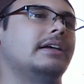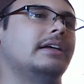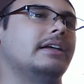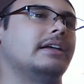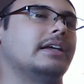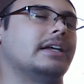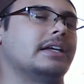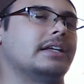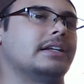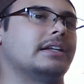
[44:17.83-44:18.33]

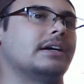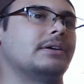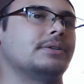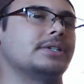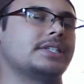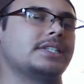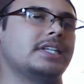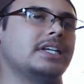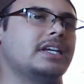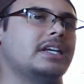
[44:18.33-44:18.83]
And I
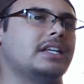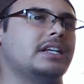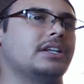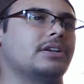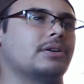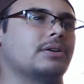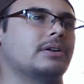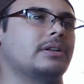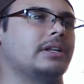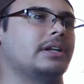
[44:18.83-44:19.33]
was thinking it
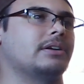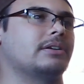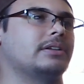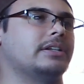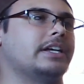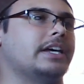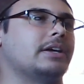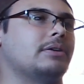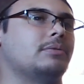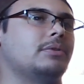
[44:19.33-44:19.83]
earlier,
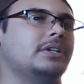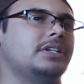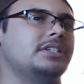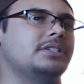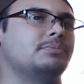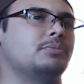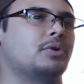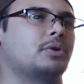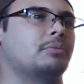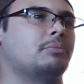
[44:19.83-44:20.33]
like, what is
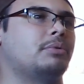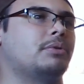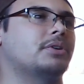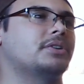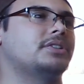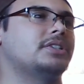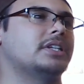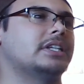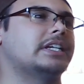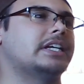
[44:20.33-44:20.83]
more
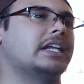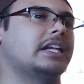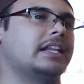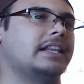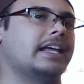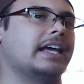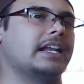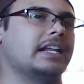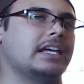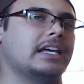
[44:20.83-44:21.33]
important, getting
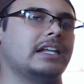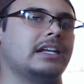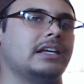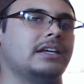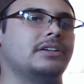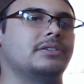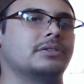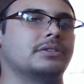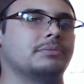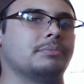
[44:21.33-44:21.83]
that hit
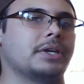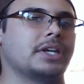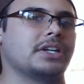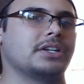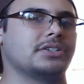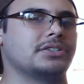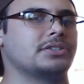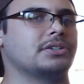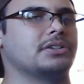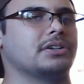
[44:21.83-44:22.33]
in or making
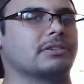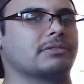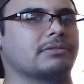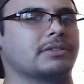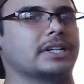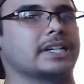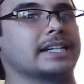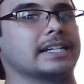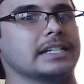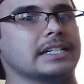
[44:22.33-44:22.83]
sure your
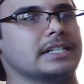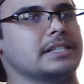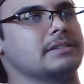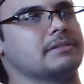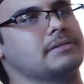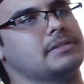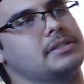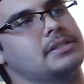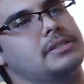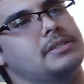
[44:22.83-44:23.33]
friend
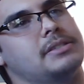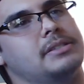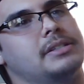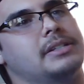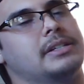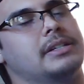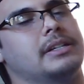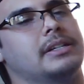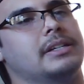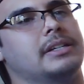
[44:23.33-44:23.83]
lives?
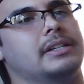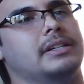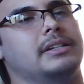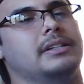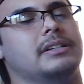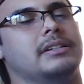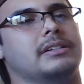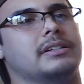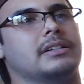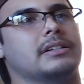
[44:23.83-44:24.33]

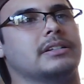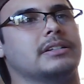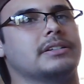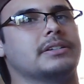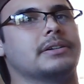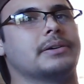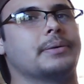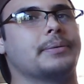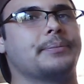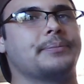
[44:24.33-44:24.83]
You
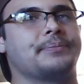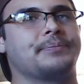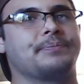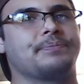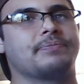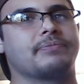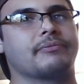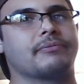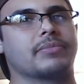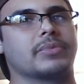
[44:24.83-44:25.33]
know,
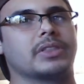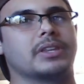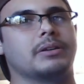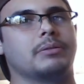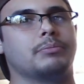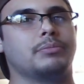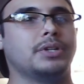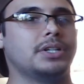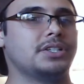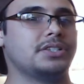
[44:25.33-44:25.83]

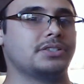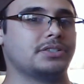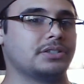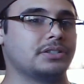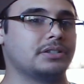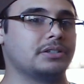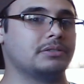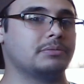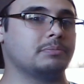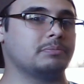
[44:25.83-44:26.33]
pretty
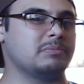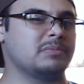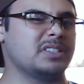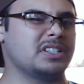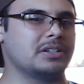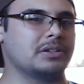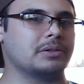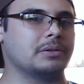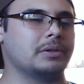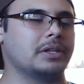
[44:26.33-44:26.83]
sure, you
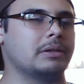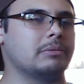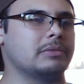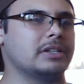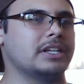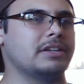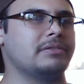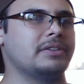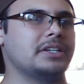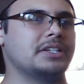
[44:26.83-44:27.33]
know, then
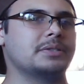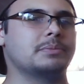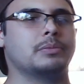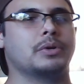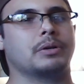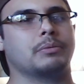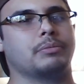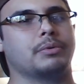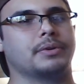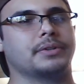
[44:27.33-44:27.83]
living is
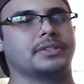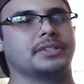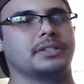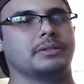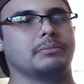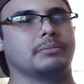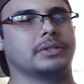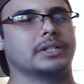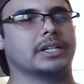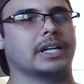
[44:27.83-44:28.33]
more
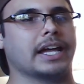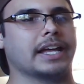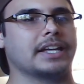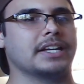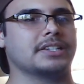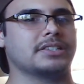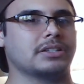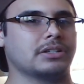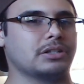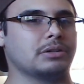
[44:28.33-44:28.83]
important, but I
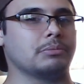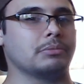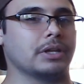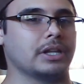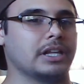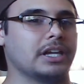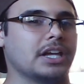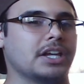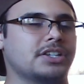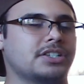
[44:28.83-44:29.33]
guess the
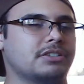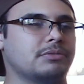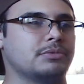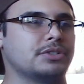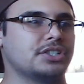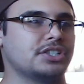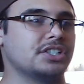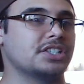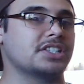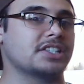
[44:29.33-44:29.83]
humiliation
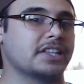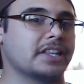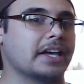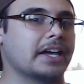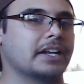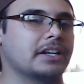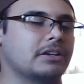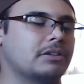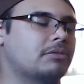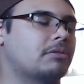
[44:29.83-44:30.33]
was just
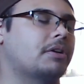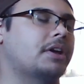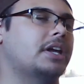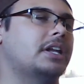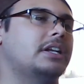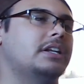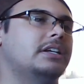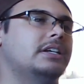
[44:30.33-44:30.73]
that great,